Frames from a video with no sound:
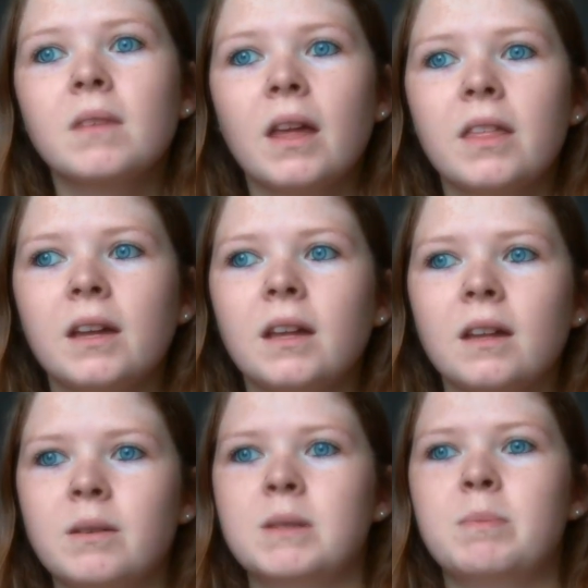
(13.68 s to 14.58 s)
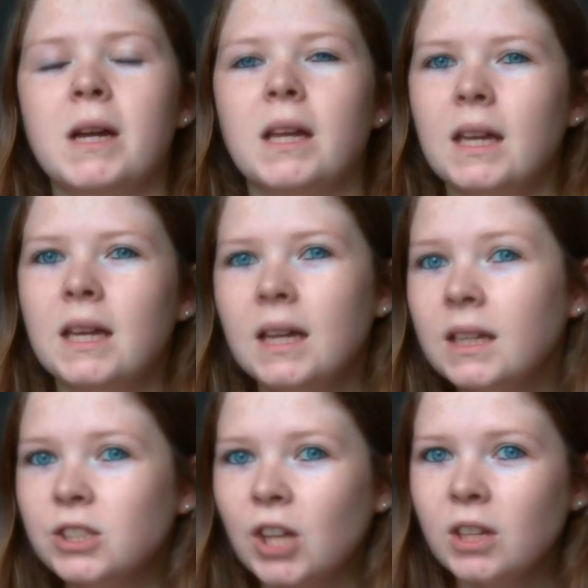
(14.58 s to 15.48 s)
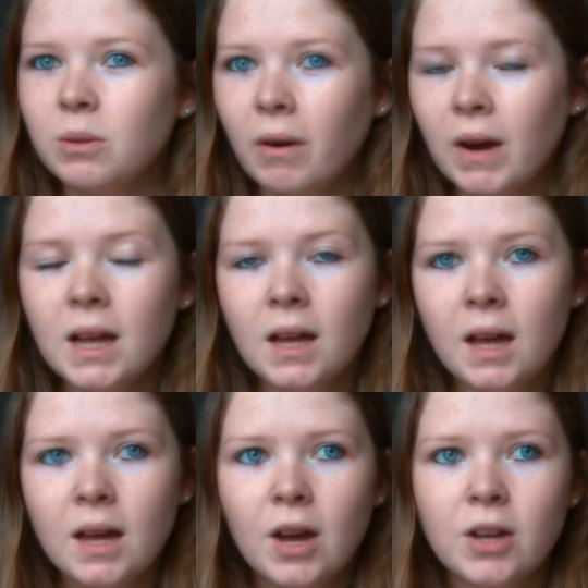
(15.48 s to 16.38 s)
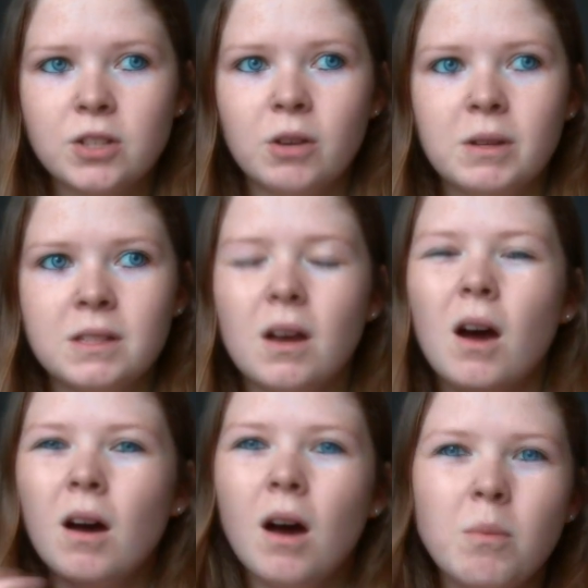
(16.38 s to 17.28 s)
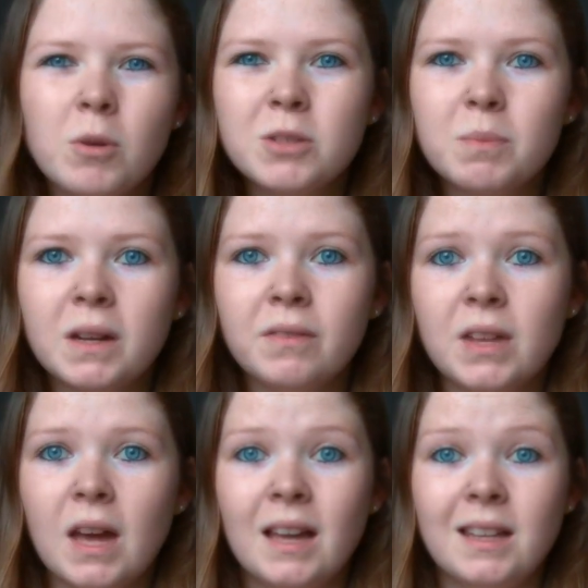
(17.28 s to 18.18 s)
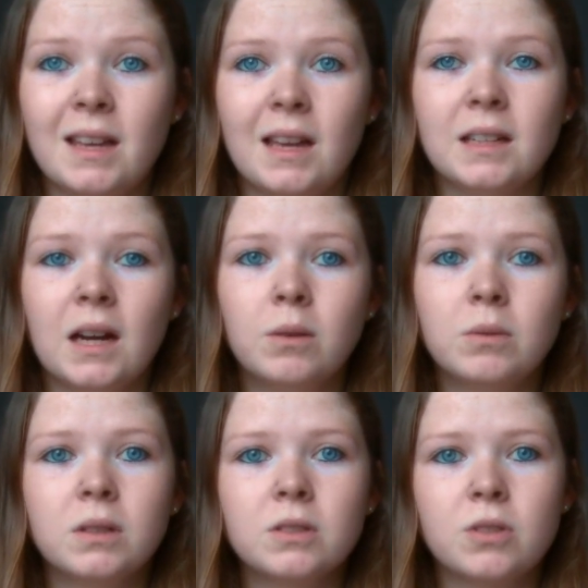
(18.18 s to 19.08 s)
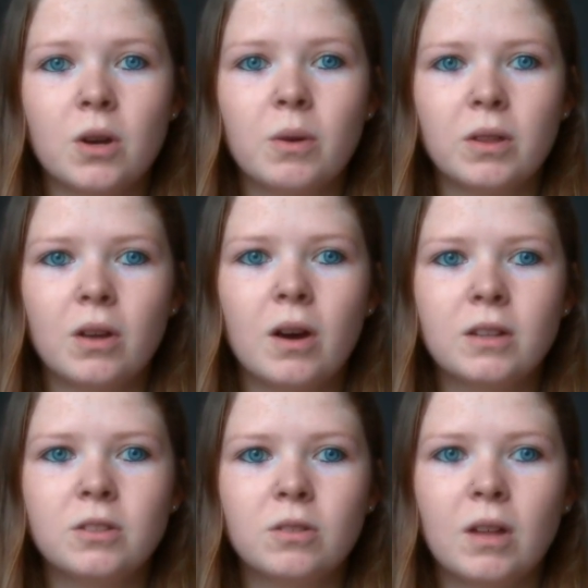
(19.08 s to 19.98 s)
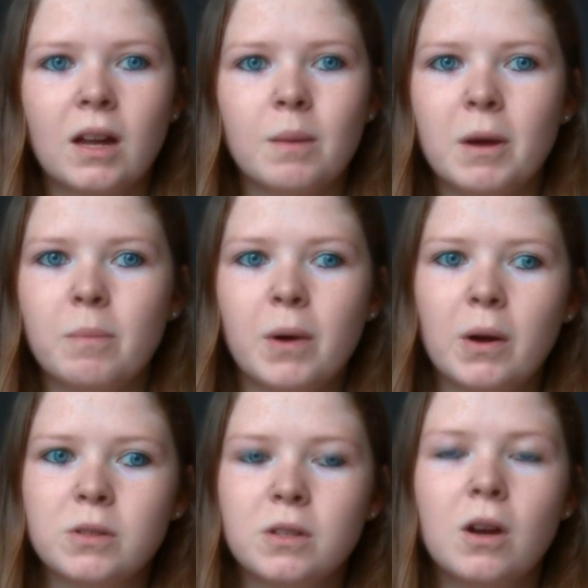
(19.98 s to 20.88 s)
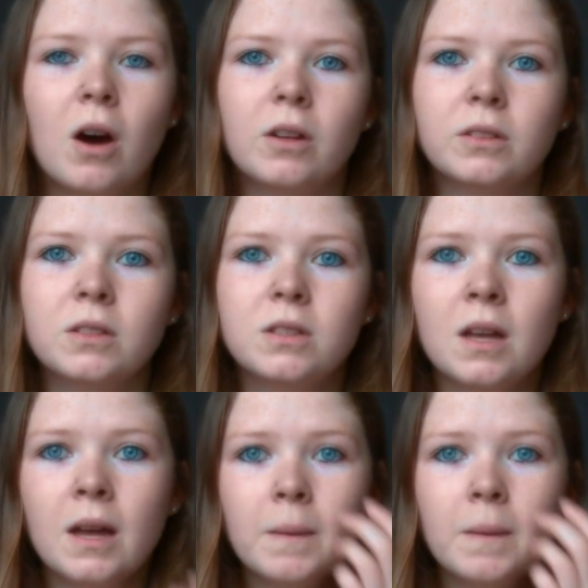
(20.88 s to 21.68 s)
I think that was back in January, so it's almost been a year now, so I thought I'd do like a bit of pros and cons.